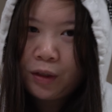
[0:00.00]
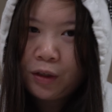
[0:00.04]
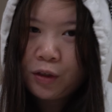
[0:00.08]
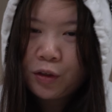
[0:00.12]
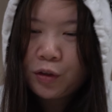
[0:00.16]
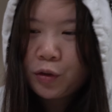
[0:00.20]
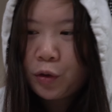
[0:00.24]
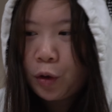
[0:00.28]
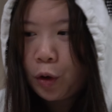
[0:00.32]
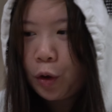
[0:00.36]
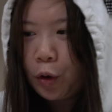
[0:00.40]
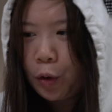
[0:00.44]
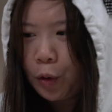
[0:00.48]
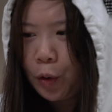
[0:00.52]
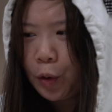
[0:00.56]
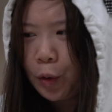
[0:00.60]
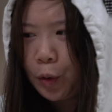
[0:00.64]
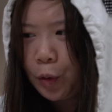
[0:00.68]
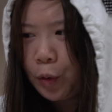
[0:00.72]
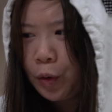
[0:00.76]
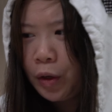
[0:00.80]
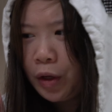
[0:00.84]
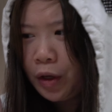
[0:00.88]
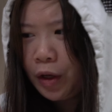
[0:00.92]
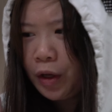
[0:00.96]

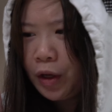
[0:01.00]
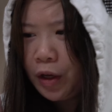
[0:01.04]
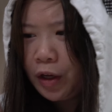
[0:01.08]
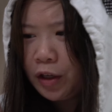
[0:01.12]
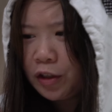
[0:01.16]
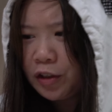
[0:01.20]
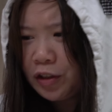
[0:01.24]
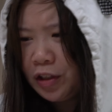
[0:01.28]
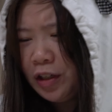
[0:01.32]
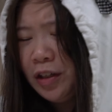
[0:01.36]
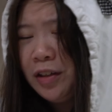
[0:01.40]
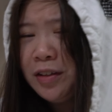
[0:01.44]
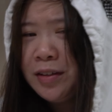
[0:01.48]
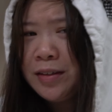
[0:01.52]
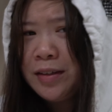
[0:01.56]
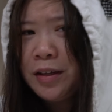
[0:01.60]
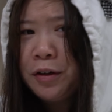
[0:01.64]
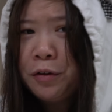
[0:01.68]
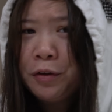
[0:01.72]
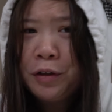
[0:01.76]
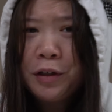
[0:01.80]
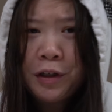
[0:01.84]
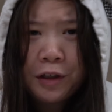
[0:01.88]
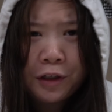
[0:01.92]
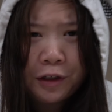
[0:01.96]
So, she's
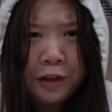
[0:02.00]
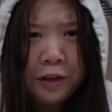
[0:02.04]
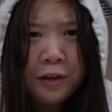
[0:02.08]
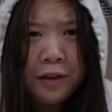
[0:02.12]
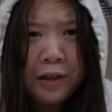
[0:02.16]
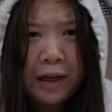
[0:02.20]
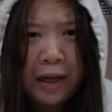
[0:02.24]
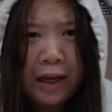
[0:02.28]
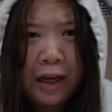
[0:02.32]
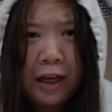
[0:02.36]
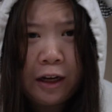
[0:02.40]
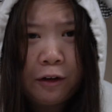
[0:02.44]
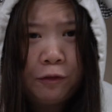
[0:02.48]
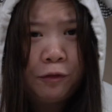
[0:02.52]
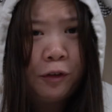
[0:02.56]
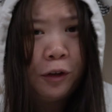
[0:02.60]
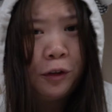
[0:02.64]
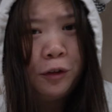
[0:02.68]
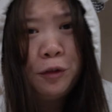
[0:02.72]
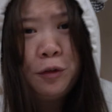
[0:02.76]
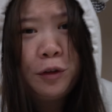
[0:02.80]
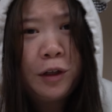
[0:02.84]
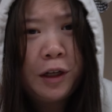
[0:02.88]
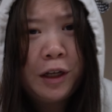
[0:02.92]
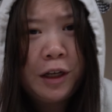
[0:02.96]
still here, and for
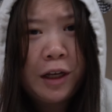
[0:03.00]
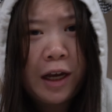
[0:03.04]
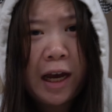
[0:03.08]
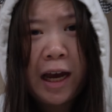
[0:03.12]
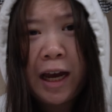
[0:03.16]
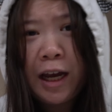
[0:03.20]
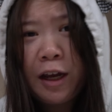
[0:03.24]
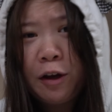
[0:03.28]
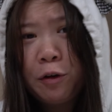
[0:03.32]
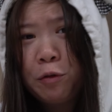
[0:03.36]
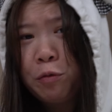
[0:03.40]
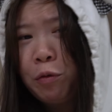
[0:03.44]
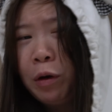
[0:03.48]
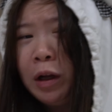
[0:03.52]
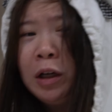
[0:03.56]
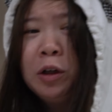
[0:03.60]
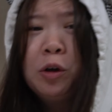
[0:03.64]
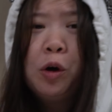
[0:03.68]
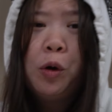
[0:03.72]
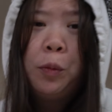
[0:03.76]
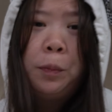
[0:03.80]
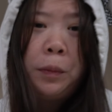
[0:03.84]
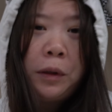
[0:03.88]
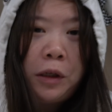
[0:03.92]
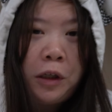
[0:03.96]
today, I want to
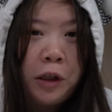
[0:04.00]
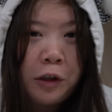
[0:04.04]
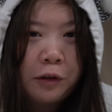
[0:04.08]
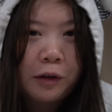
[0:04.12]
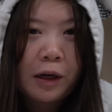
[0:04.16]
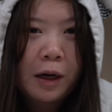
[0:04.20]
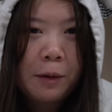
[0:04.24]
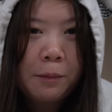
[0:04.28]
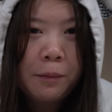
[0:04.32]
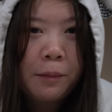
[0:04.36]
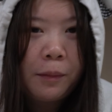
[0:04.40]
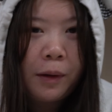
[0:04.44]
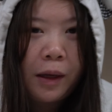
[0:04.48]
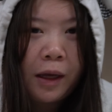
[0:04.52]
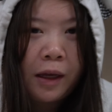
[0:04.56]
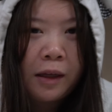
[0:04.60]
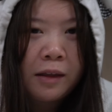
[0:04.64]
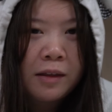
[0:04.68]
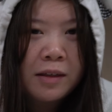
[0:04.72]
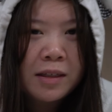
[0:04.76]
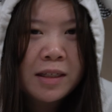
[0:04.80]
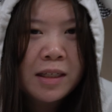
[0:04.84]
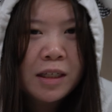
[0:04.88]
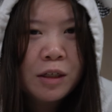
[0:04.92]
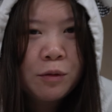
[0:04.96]
open her up
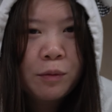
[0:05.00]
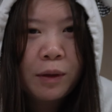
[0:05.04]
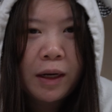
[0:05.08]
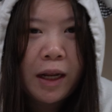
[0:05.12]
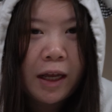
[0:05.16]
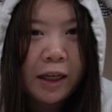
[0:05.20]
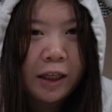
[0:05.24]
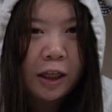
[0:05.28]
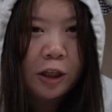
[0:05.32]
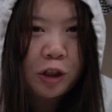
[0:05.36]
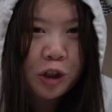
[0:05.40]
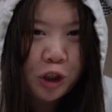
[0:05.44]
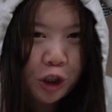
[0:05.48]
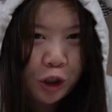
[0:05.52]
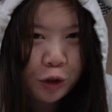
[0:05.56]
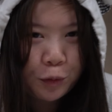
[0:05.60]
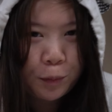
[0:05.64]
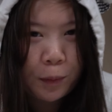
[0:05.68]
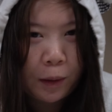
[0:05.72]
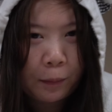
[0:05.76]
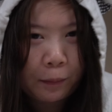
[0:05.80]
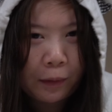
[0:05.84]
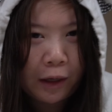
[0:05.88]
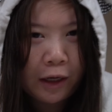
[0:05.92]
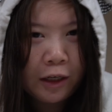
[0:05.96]
and see whether I can change
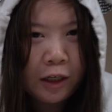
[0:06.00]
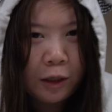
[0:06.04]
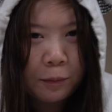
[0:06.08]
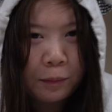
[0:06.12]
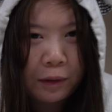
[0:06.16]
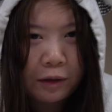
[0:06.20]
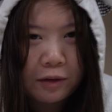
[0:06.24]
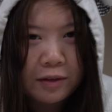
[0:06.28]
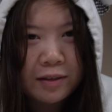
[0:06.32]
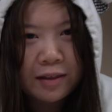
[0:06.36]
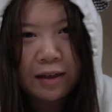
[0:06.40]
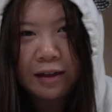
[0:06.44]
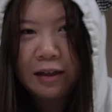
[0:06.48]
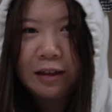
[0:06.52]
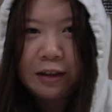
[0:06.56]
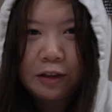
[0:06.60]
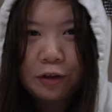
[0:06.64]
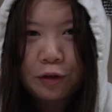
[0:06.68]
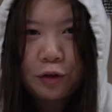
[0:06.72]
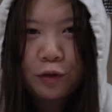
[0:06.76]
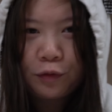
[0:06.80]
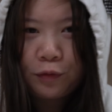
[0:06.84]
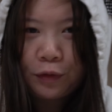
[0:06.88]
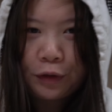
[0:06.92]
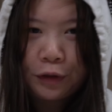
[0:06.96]
my mind about selling
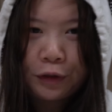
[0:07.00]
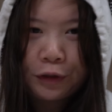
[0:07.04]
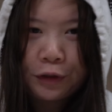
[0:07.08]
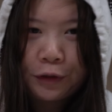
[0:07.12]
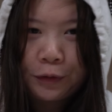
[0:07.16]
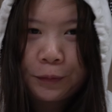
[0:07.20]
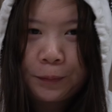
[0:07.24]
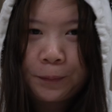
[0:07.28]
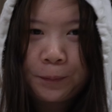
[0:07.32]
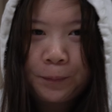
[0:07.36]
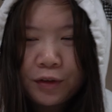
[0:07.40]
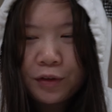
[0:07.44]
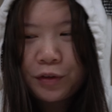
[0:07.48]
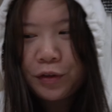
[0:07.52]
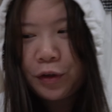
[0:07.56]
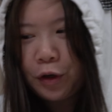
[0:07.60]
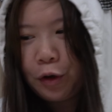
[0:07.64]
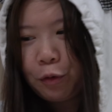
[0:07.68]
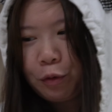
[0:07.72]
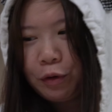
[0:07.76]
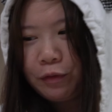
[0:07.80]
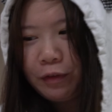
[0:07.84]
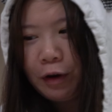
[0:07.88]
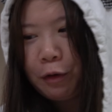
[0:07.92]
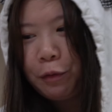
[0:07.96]
this figure. So
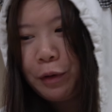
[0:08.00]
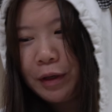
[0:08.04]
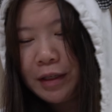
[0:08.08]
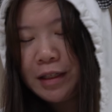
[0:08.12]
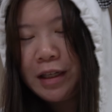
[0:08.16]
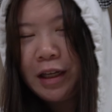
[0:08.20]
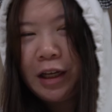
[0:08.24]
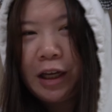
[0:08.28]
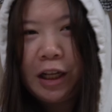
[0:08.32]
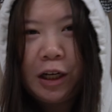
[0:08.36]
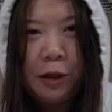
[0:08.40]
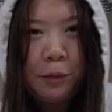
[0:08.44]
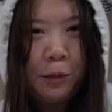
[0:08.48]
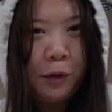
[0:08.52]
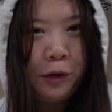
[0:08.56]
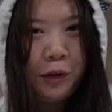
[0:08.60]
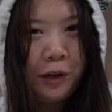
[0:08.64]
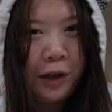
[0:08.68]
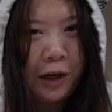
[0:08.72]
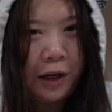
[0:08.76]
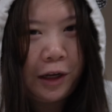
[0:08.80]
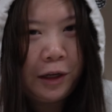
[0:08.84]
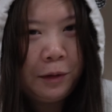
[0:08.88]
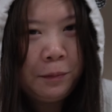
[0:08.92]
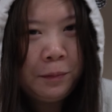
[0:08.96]
without wasting any more
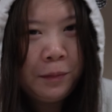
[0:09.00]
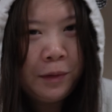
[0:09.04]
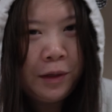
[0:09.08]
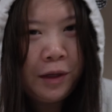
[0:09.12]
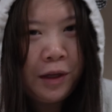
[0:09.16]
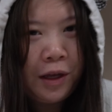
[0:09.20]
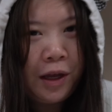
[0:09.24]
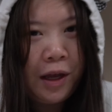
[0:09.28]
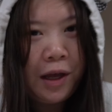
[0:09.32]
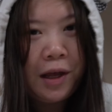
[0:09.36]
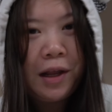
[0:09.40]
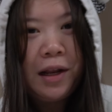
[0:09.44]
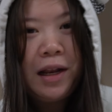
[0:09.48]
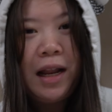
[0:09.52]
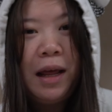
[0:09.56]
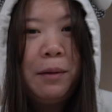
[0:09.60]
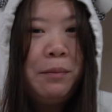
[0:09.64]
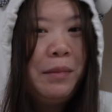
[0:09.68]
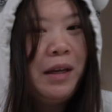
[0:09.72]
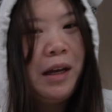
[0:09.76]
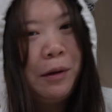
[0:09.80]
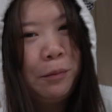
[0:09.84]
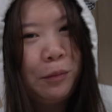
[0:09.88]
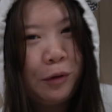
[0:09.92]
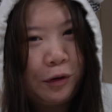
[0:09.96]
time, let
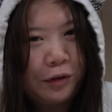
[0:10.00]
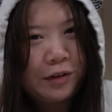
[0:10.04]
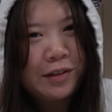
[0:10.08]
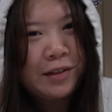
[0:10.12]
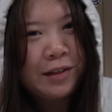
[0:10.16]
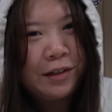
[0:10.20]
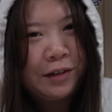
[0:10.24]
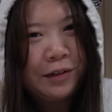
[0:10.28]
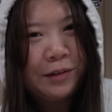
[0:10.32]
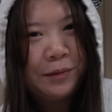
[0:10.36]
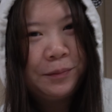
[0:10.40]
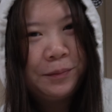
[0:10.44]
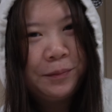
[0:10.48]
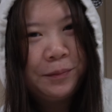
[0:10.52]
me unbox her.